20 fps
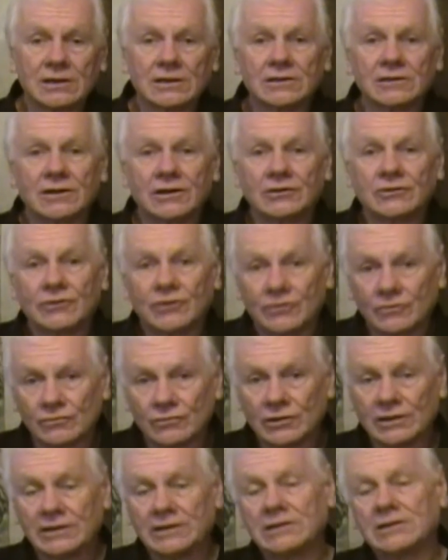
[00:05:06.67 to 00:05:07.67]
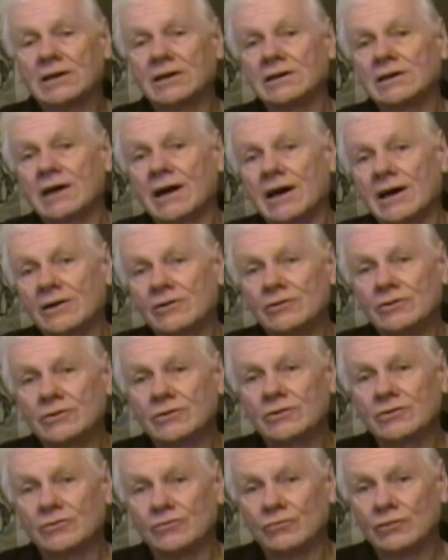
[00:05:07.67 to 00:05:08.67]
and they don't really tell you how
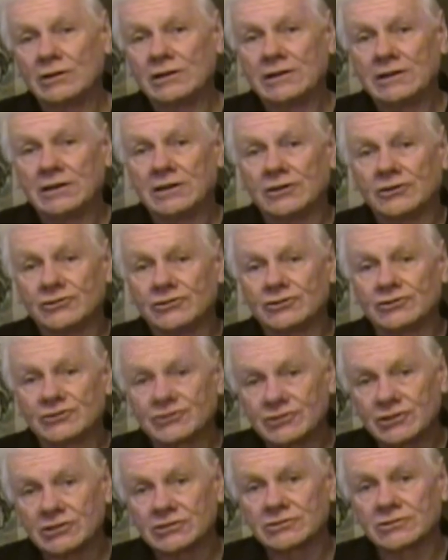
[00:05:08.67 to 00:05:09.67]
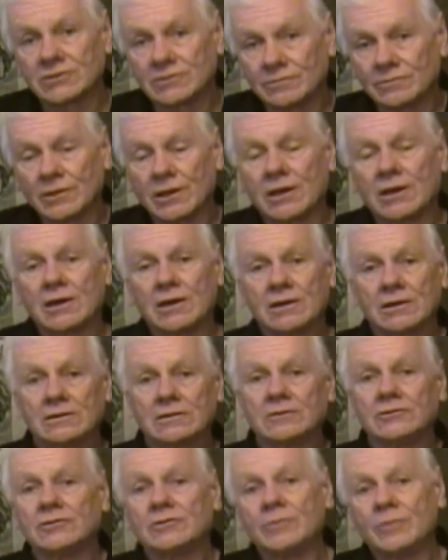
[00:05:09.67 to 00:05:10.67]
you can really get your system
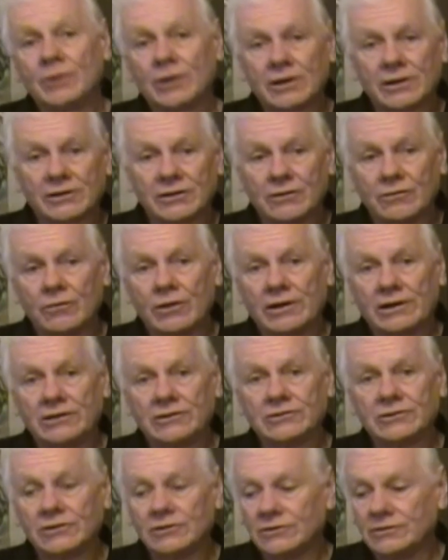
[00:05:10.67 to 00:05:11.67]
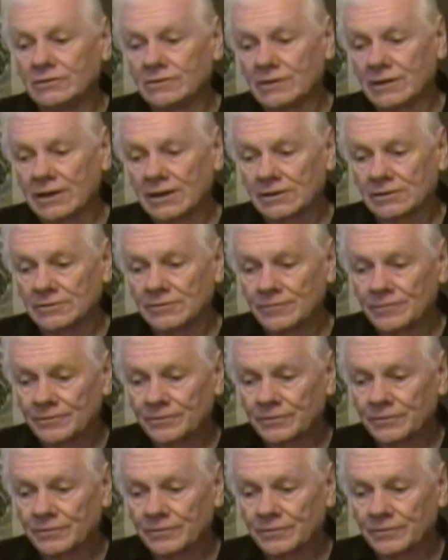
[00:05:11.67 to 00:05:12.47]
and your body ready to do that.